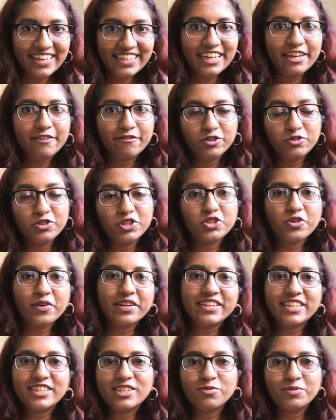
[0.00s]
yeah if you
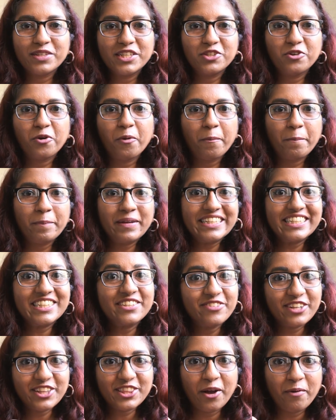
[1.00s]
enjoyed this video please
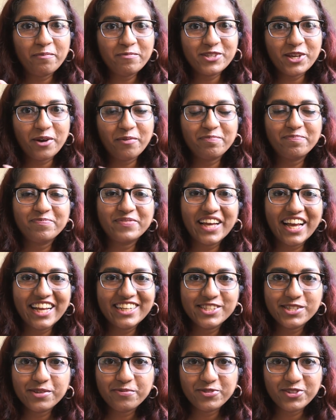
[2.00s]
give it a thumbs up
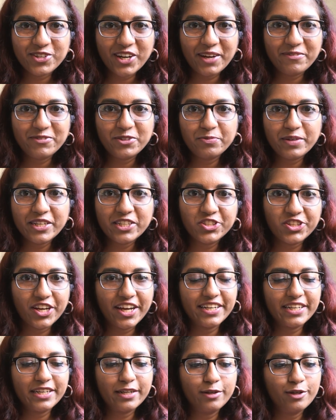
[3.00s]
and subscribe to my
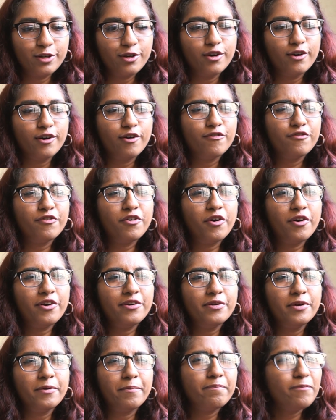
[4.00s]
channel
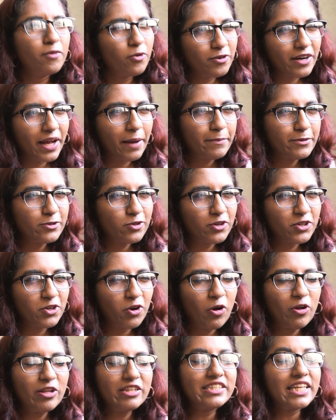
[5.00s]
for more Amazon
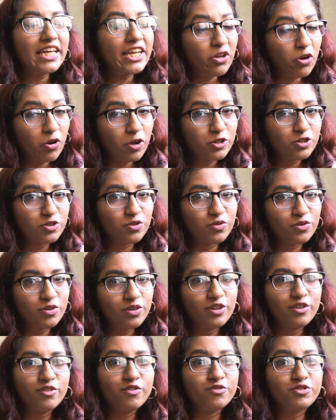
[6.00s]
hauls and also
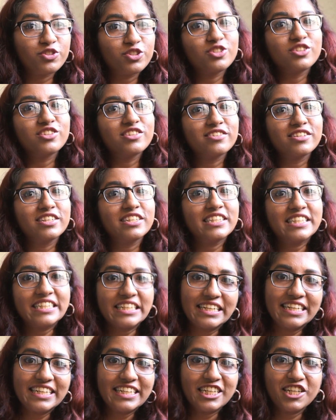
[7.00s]
for just
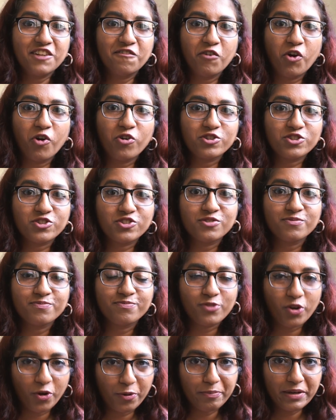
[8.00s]
silly little vlogs
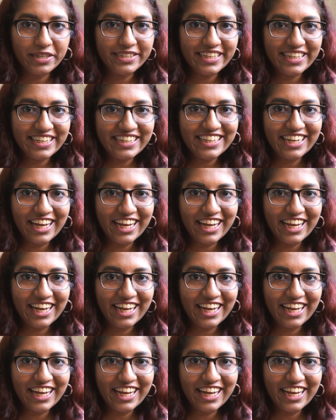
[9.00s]
on my daily